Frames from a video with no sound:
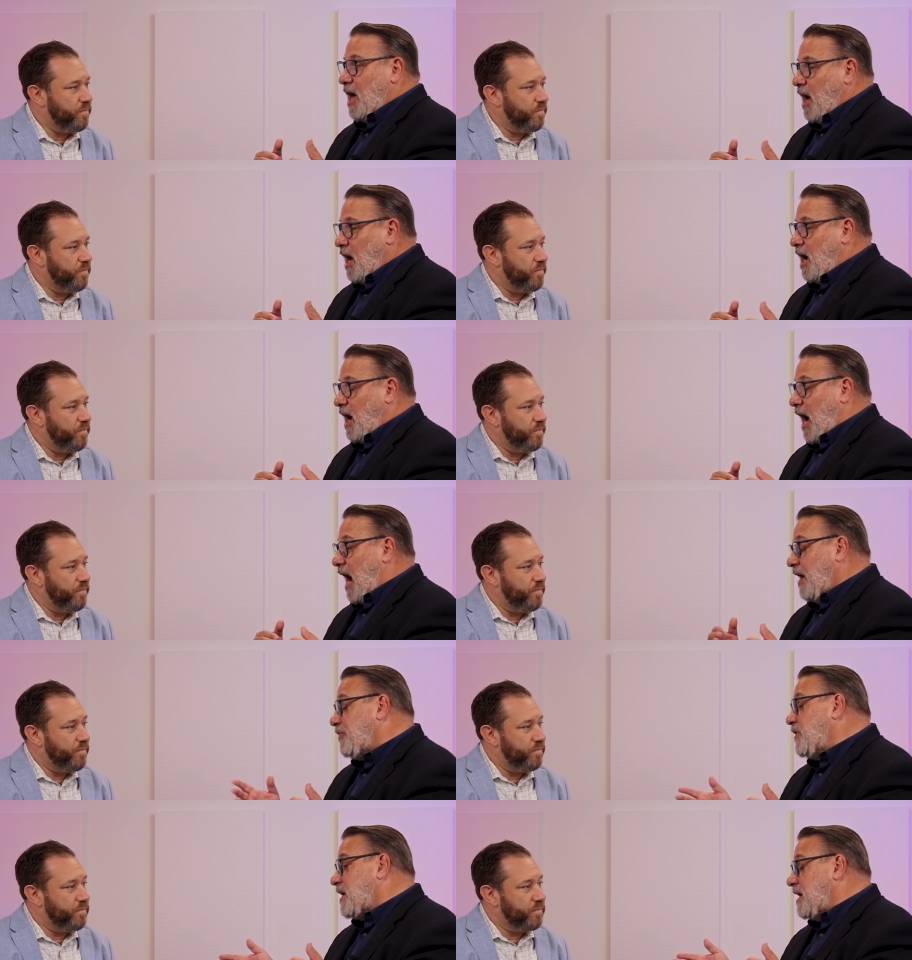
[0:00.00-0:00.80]
Speaker 1: Uh,
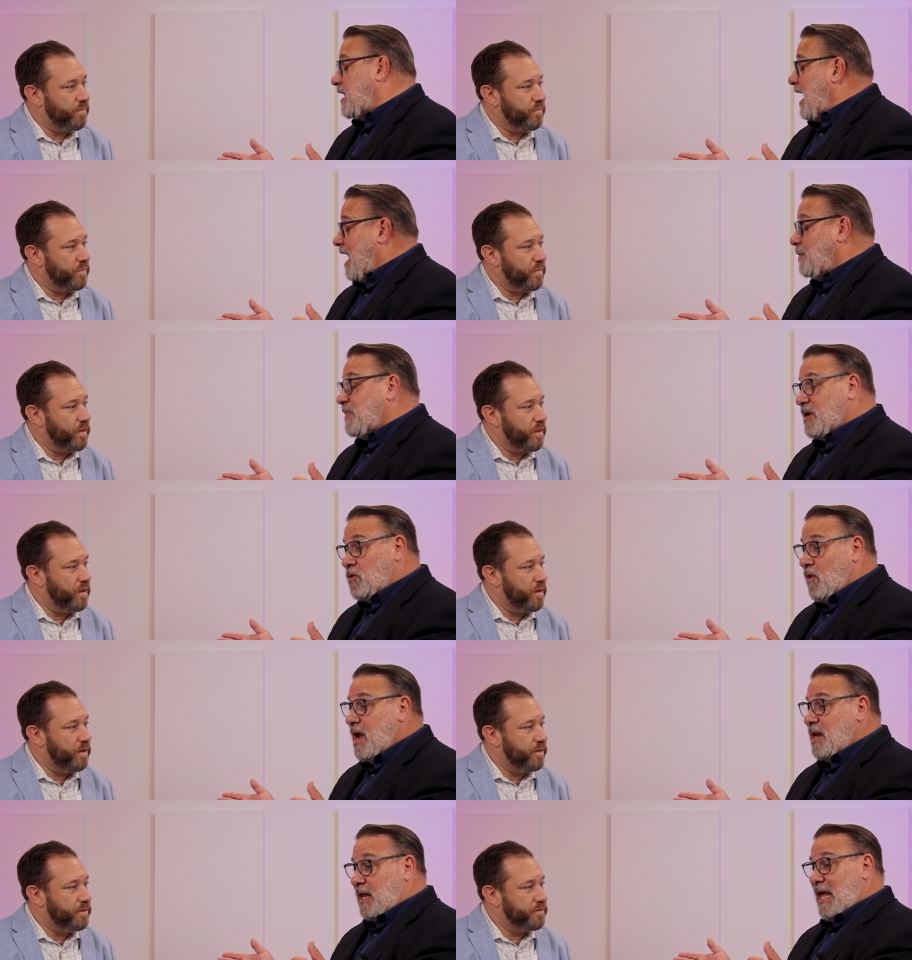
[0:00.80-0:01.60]
I think it can be
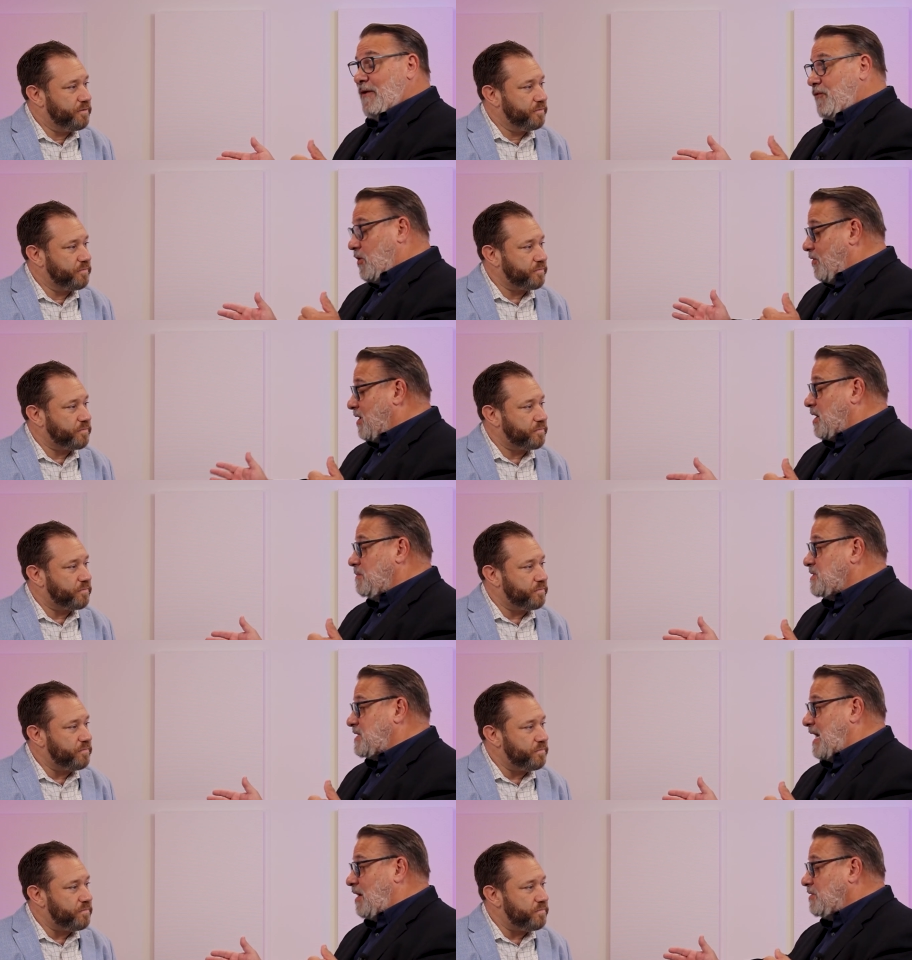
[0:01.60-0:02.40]
great if your
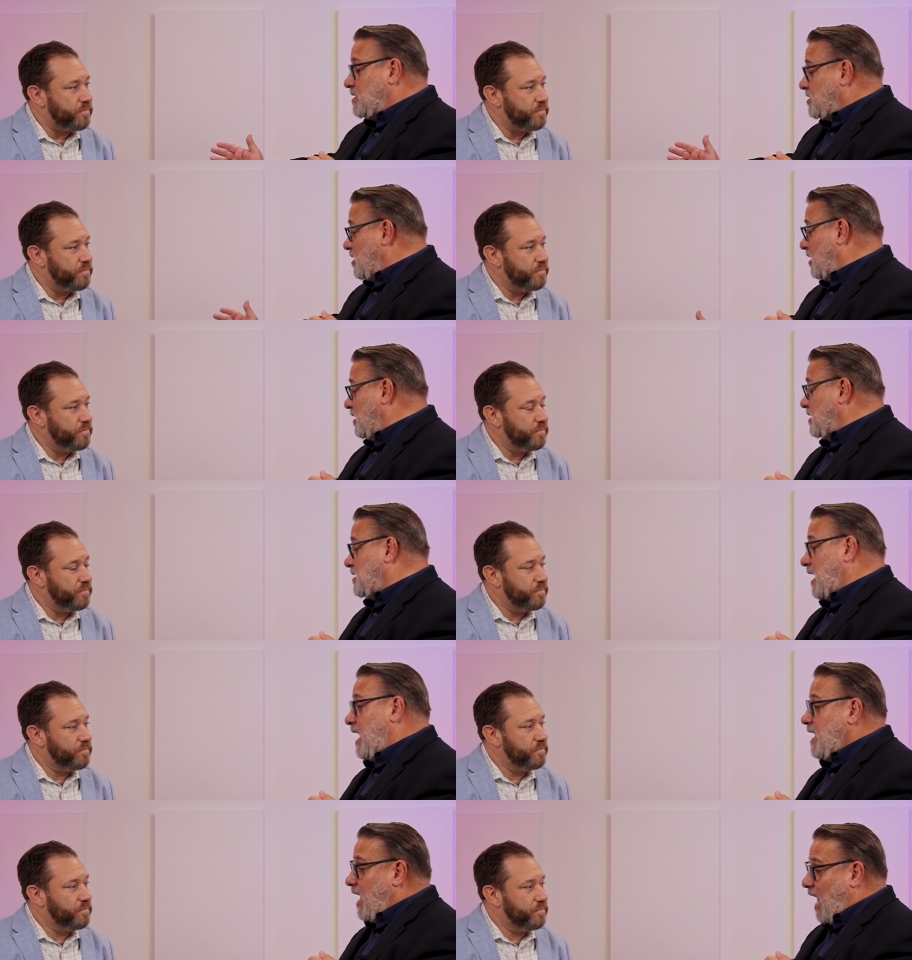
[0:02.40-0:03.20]
income's down to suddenly
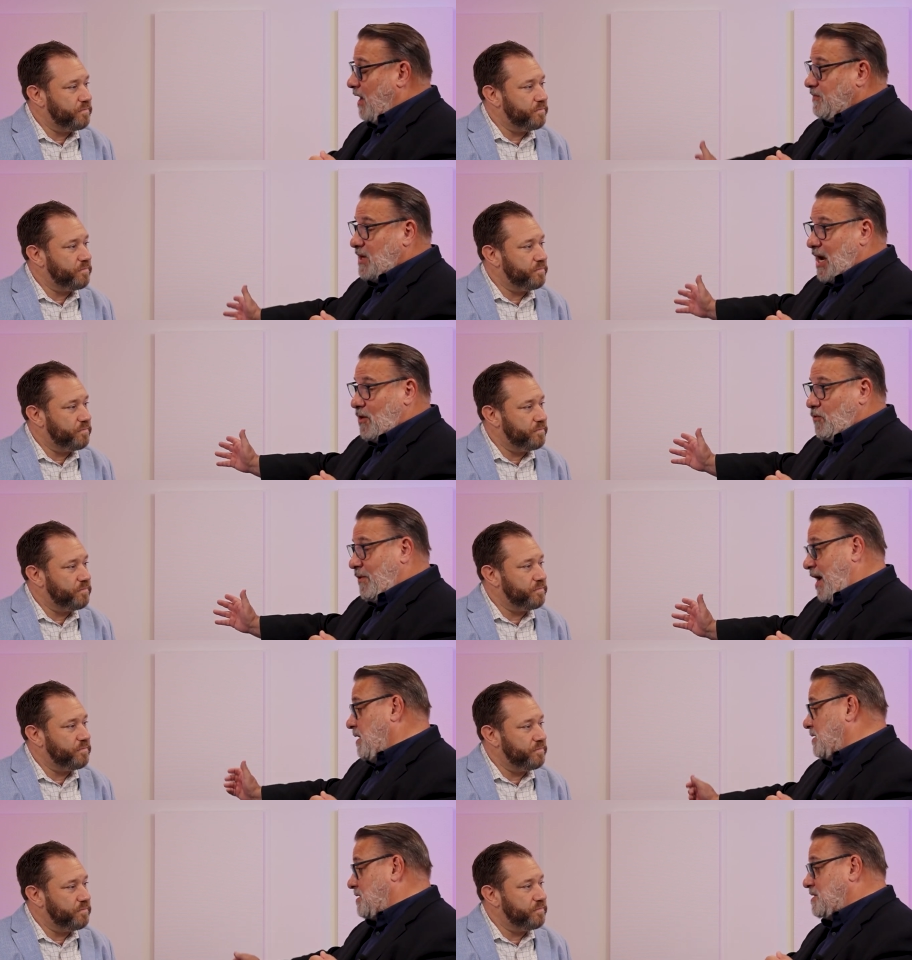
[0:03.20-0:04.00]
say, hey, I've got
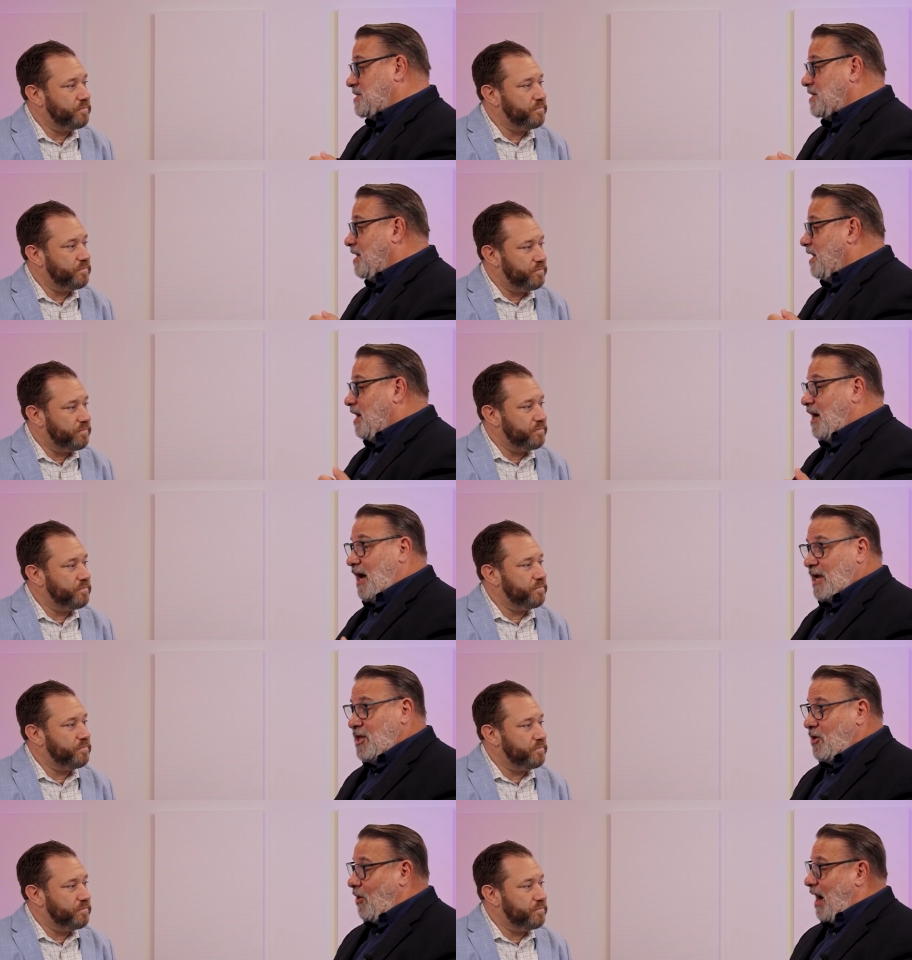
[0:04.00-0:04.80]
rents,
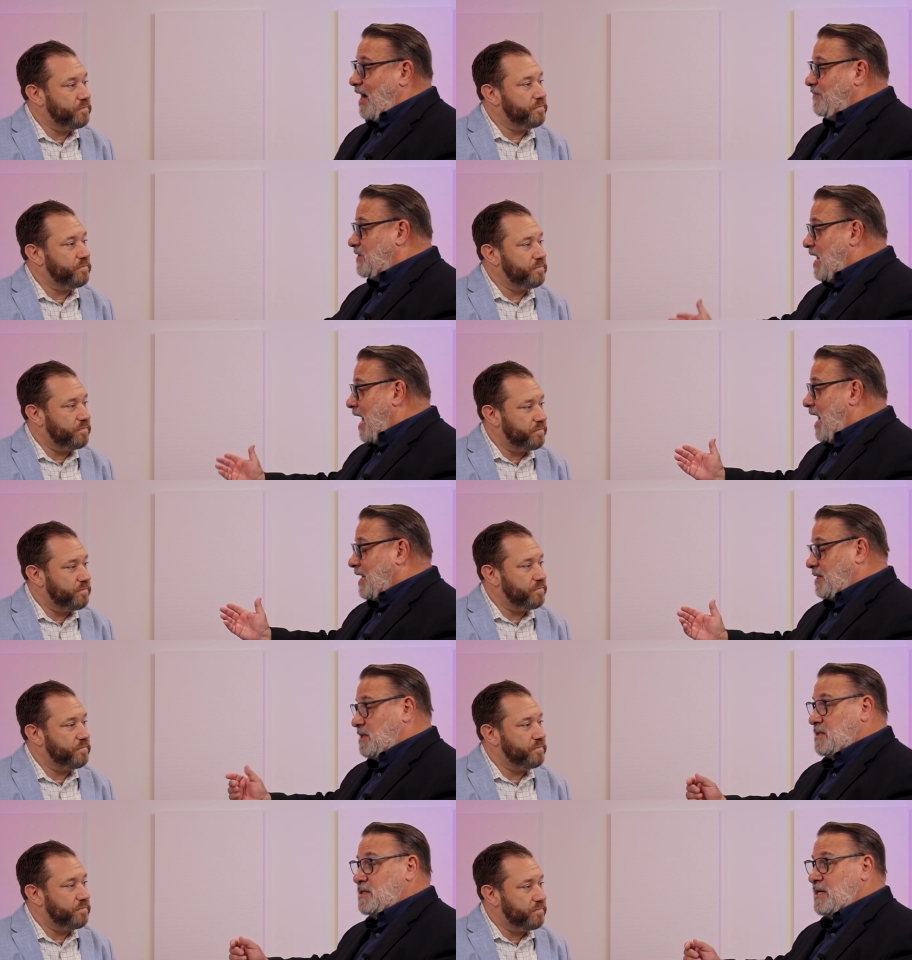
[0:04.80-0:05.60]
you know, I've
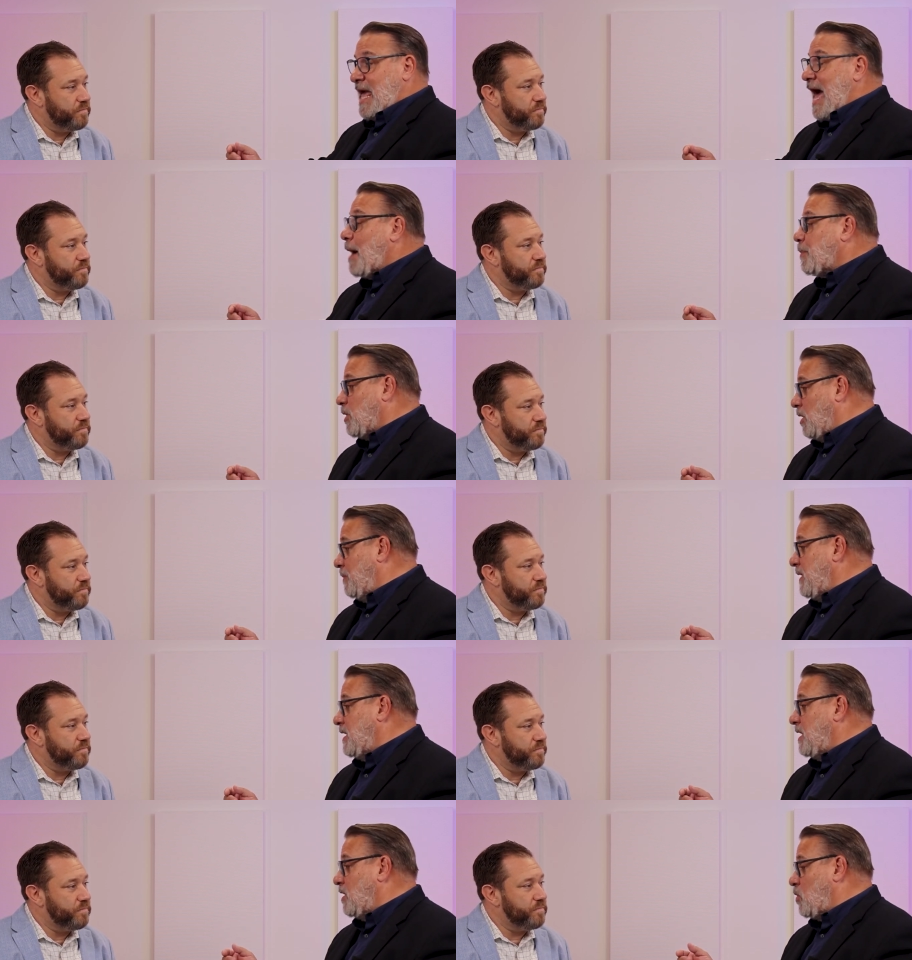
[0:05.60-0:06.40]
got capital
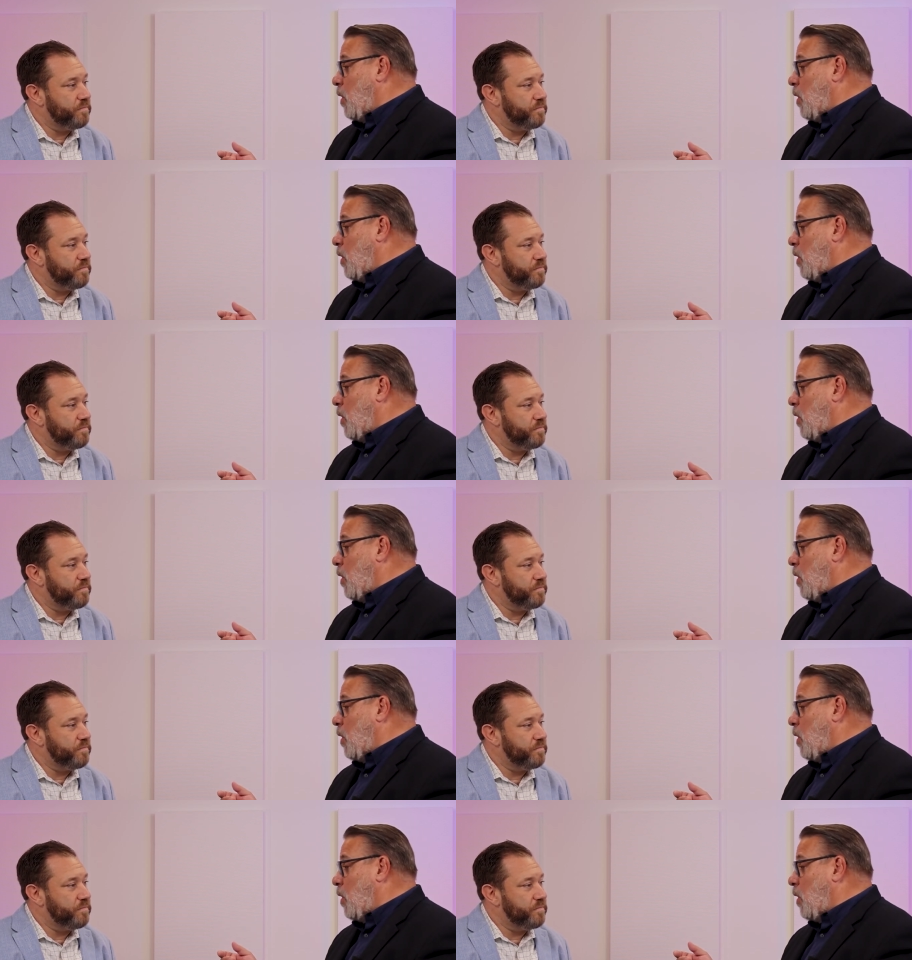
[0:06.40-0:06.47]
being